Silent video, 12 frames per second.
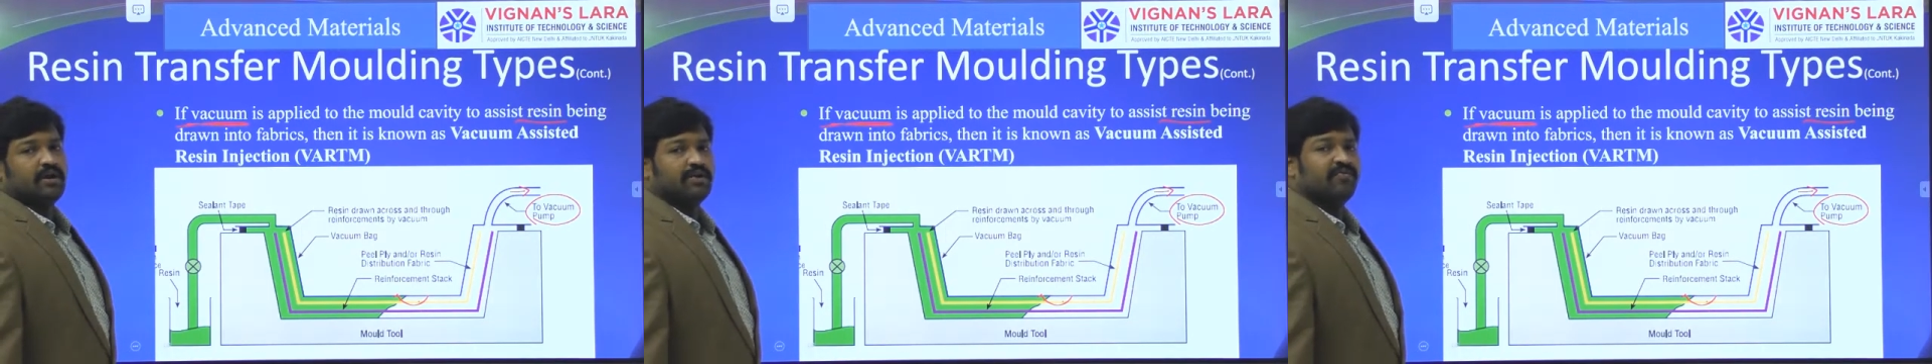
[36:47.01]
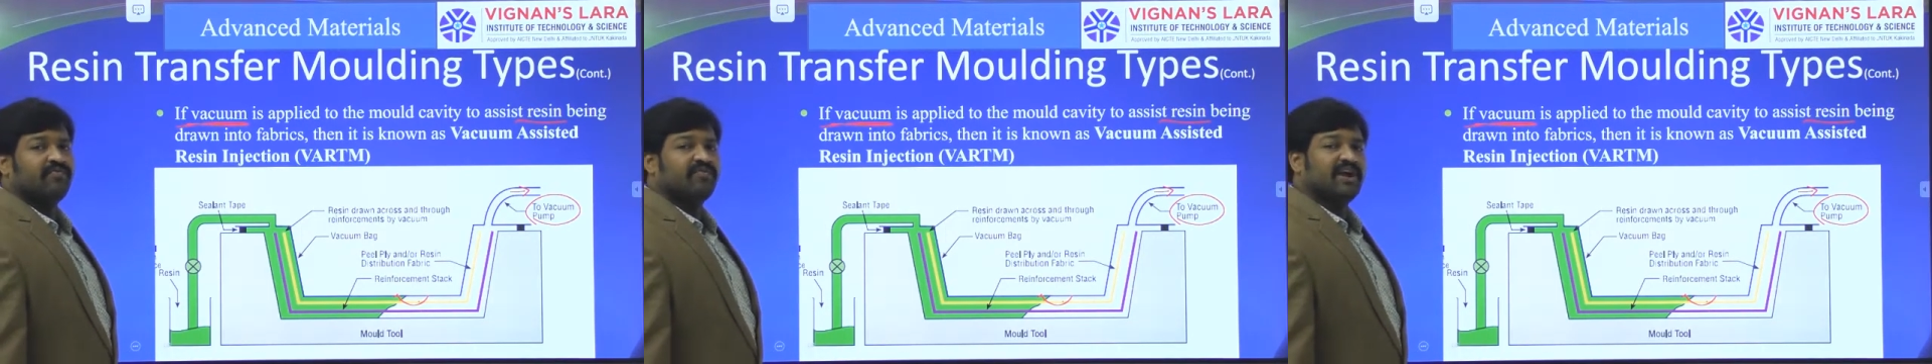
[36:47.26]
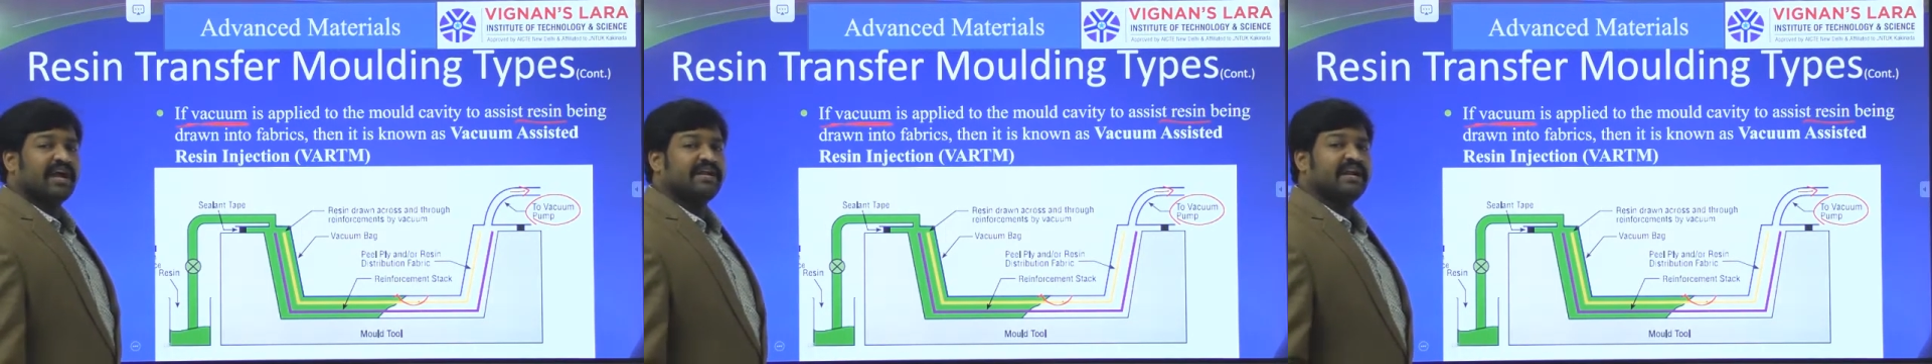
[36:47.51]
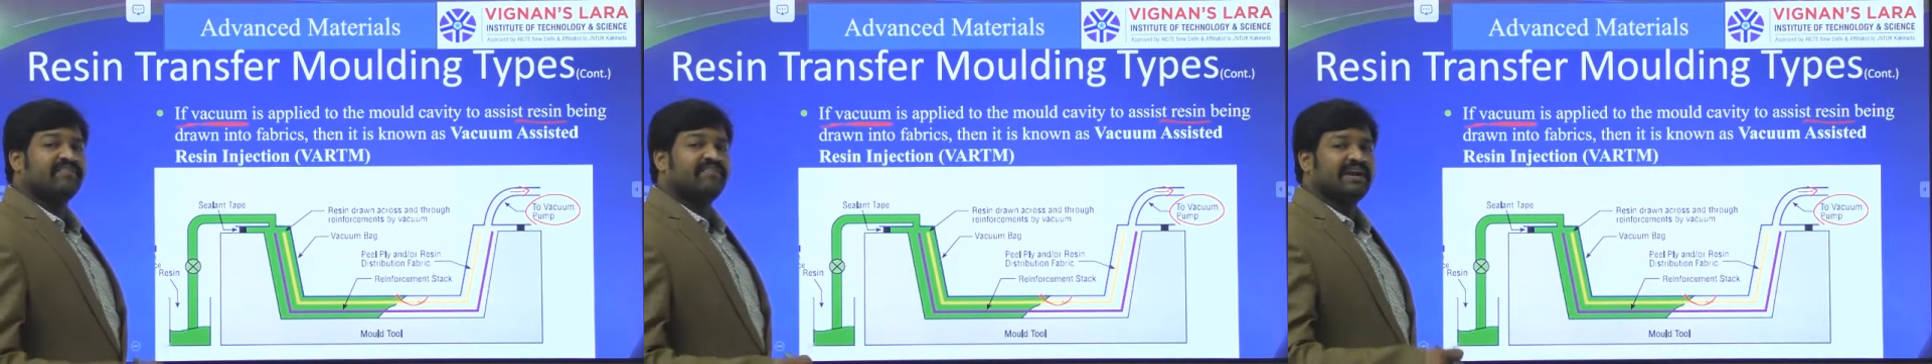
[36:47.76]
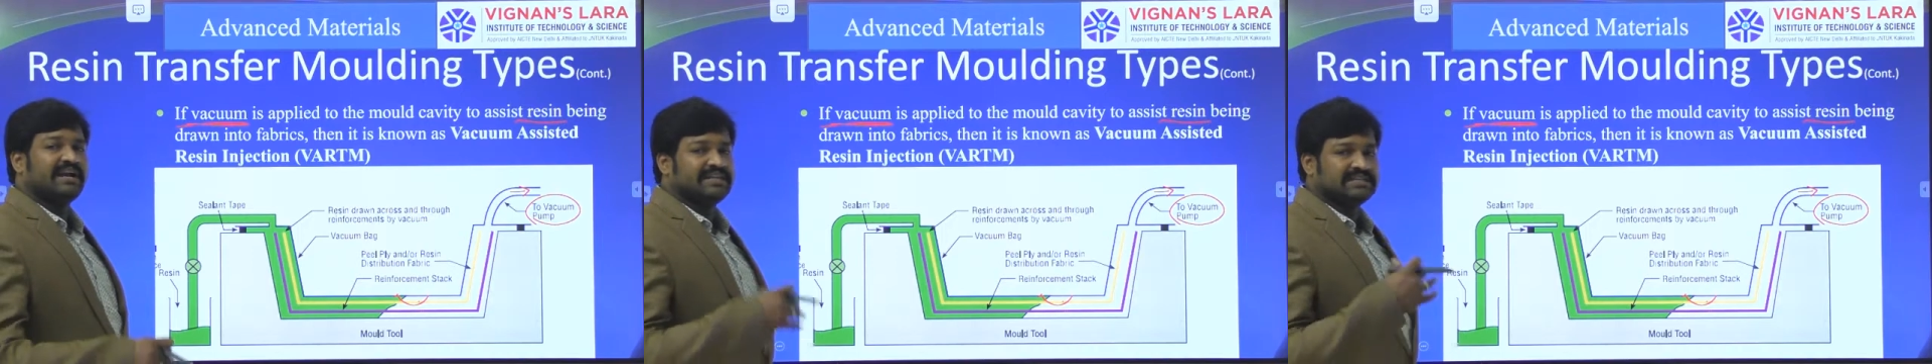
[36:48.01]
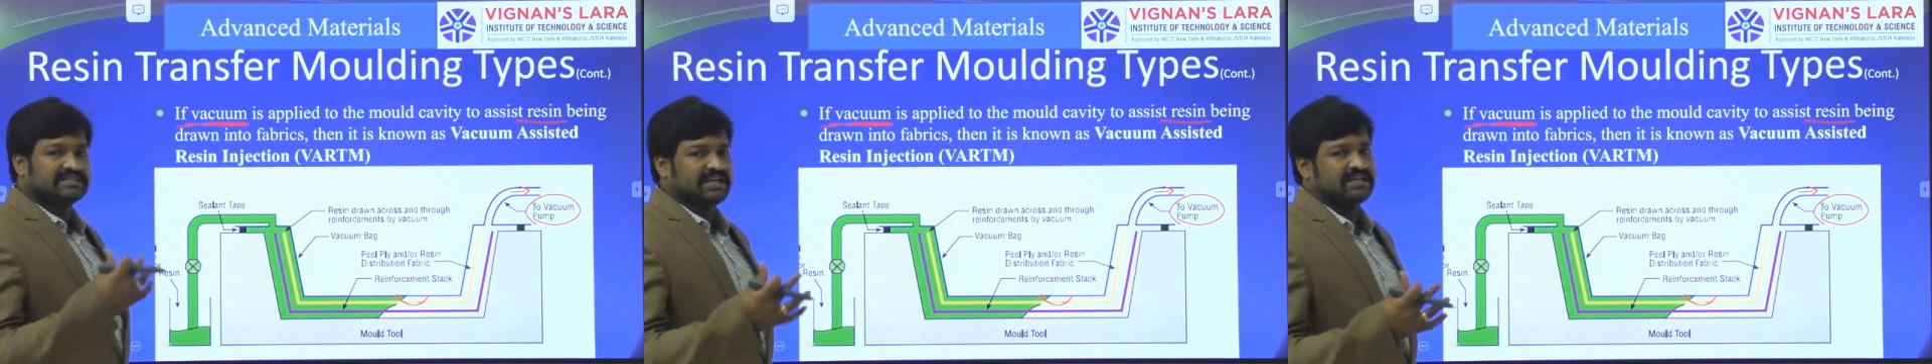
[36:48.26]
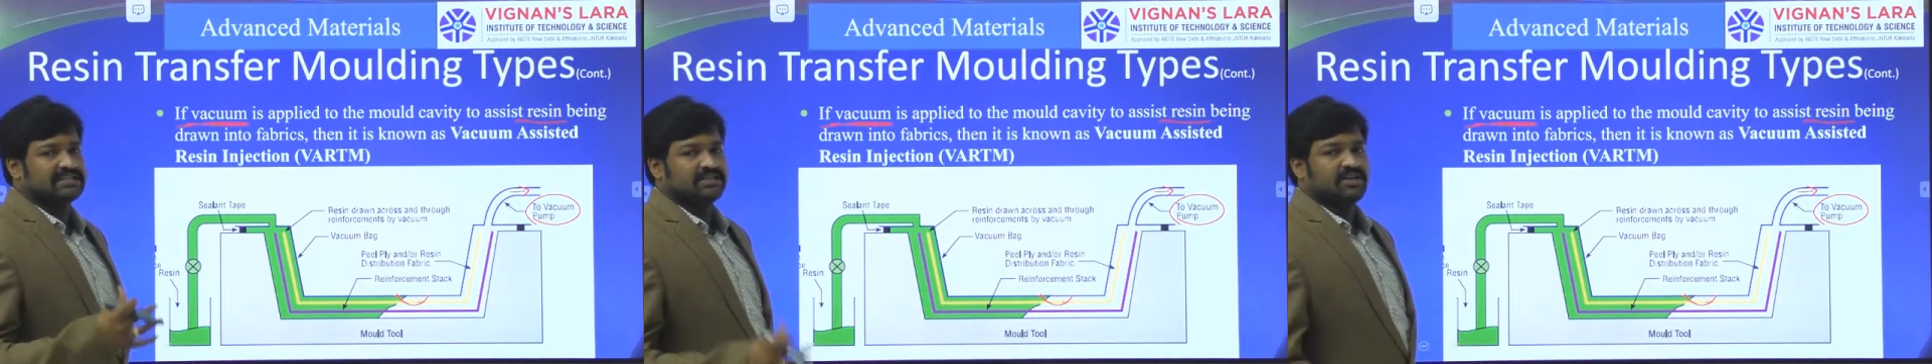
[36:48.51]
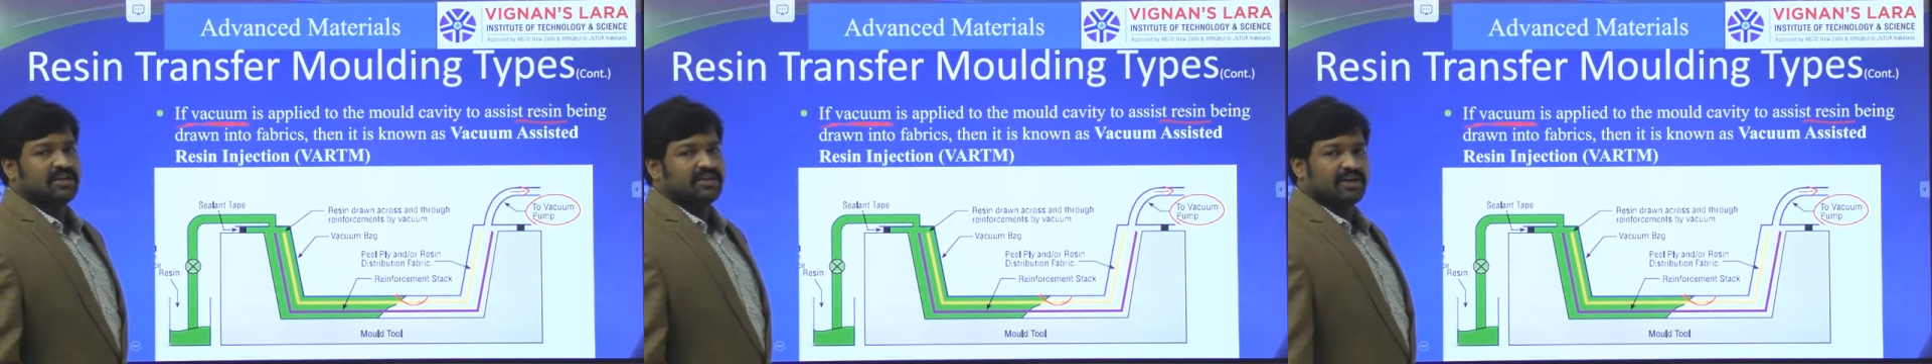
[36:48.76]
If we identify at this stage,